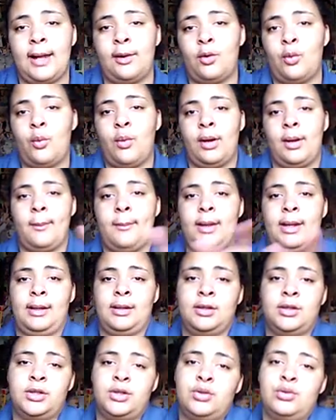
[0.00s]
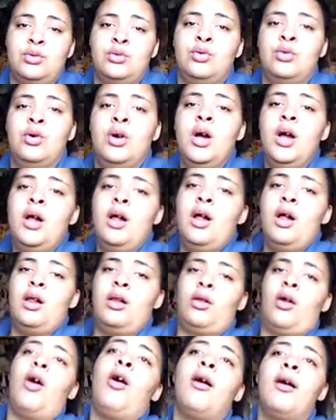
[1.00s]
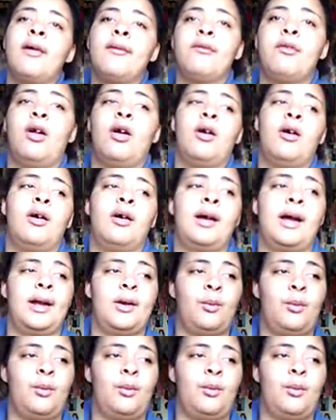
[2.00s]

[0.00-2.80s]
I don't want to make it too long vlog.